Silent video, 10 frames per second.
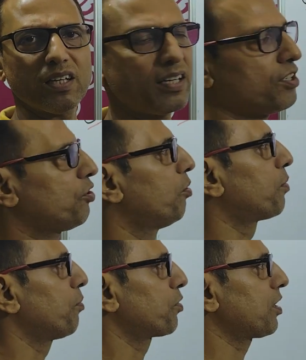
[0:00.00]
ratio
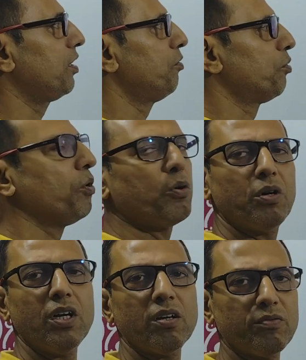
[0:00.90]
proportion. You
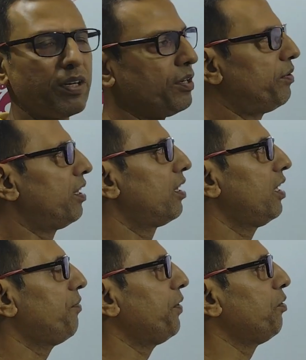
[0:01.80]
know very well.
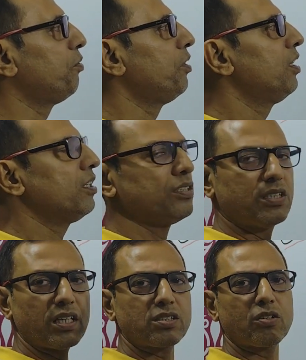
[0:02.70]
If you
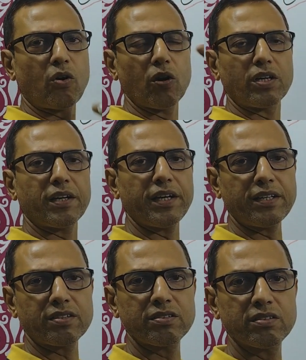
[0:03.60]
just alter
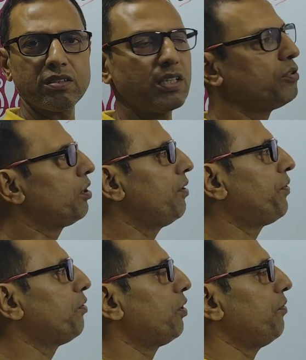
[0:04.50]
it, if
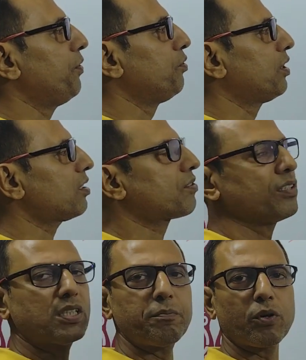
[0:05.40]
you just
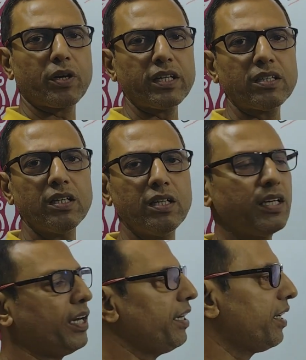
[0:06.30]
reciprocate,
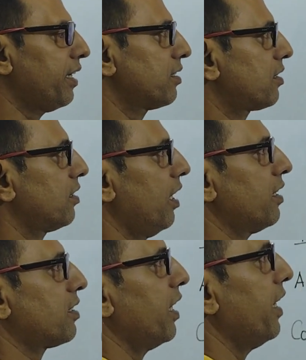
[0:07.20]
in any case,
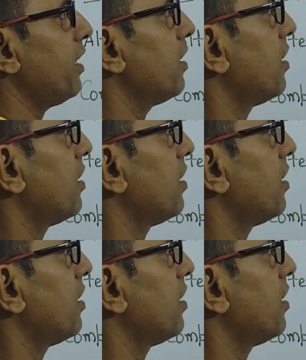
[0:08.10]
let's say